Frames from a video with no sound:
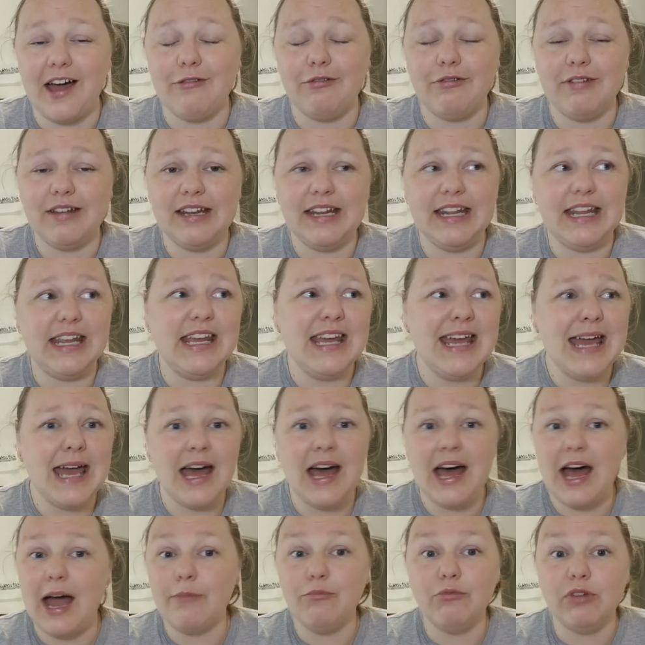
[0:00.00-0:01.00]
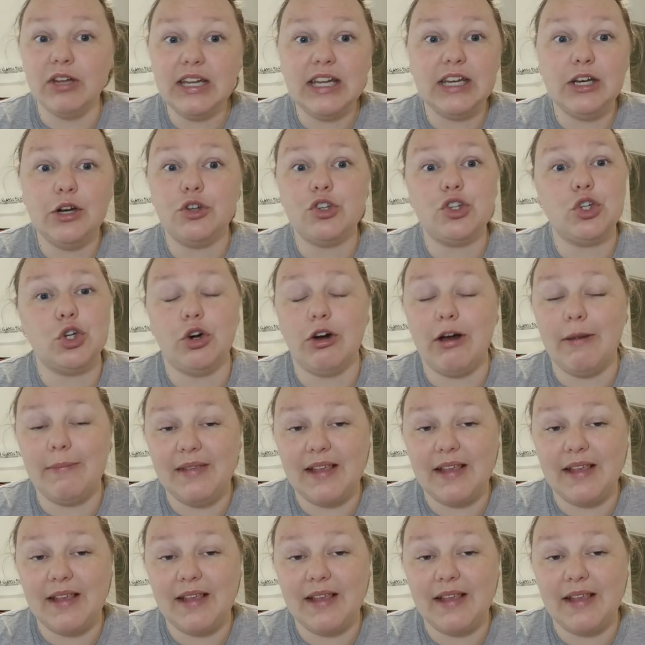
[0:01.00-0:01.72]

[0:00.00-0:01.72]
I really, I'm really not sure.